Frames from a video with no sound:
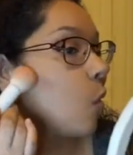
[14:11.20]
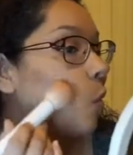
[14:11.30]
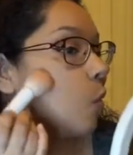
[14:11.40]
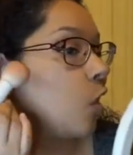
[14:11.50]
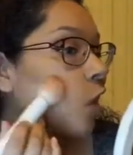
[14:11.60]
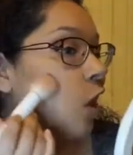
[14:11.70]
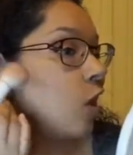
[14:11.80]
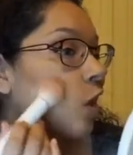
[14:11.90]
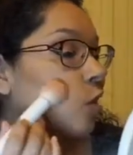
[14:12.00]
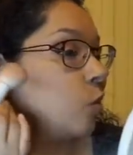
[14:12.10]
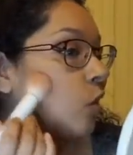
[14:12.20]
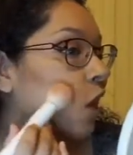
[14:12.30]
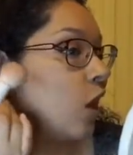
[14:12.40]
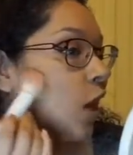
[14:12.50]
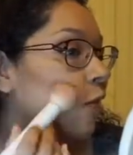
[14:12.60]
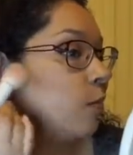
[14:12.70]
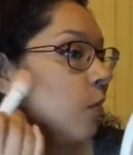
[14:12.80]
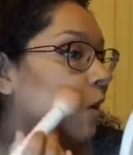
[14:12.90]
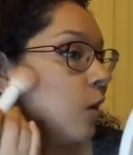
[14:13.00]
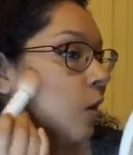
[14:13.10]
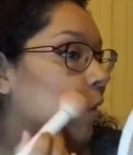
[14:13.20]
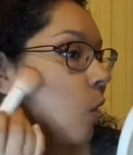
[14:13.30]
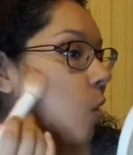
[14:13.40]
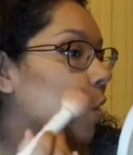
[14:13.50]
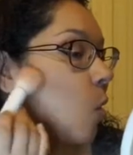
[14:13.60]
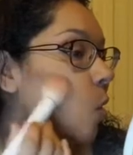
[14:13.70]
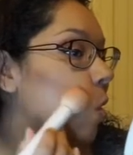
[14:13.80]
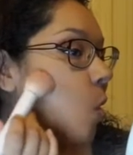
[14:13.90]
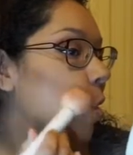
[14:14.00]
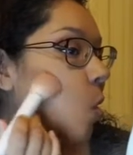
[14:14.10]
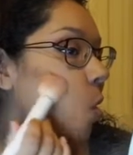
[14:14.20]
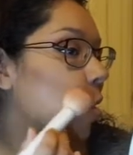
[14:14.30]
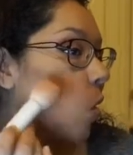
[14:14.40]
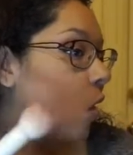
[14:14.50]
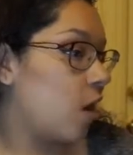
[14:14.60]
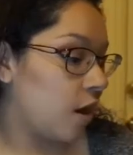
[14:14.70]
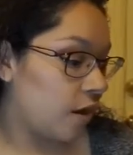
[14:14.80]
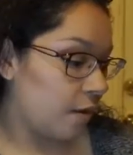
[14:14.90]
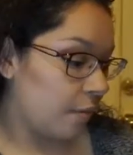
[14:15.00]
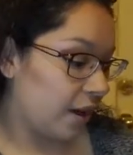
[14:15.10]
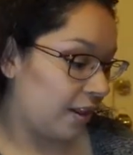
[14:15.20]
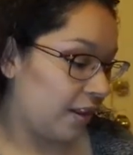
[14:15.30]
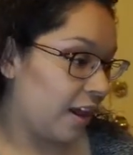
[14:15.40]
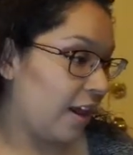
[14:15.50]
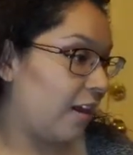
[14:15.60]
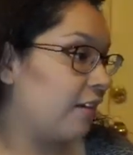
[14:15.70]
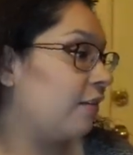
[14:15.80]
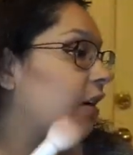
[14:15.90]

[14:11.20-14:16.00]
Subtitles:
But yeah, that's where I have been in my life.